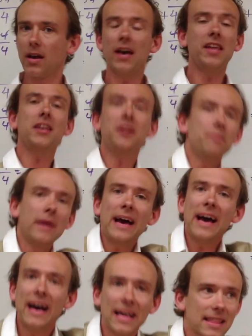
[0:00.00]
And in
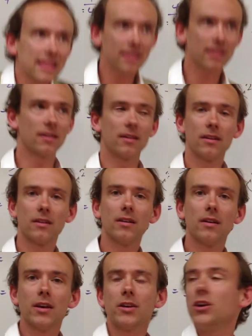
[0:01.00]
math,
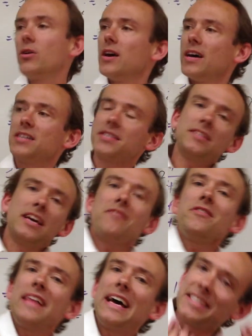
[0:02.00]
you know, it's
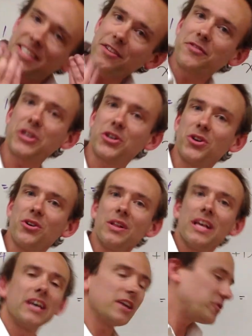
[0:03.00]
never that
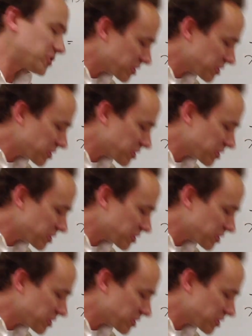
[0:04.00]
difficult if you